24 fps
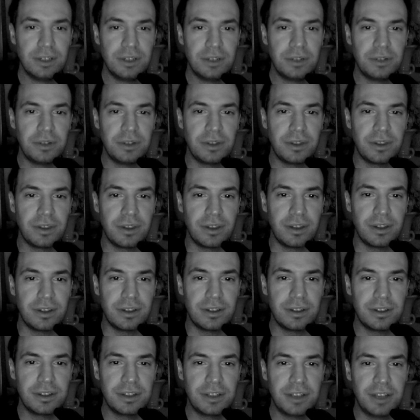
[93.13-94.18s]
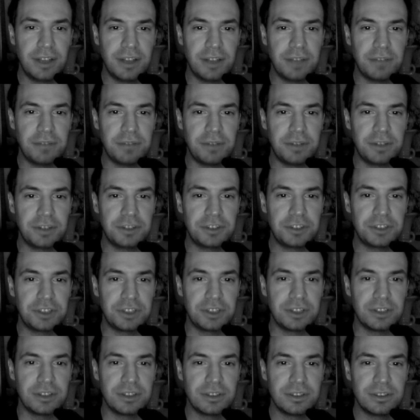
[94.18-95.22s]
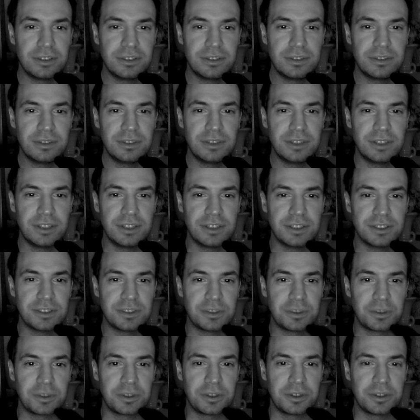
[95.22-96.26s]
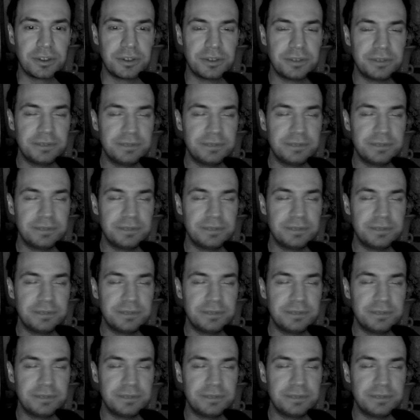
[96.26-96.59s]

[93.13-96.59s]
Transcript: with gain of function in this world.